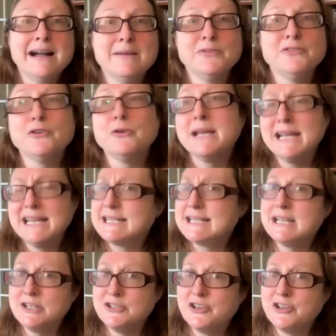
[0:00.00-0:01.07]
So it is
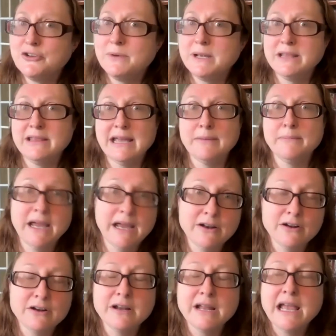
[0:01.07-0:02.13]
continuing that
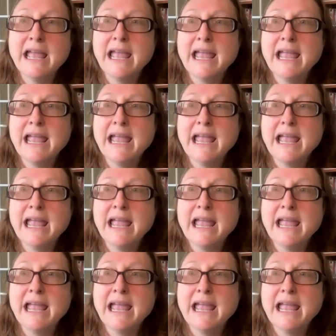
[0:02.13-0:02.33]
pattern.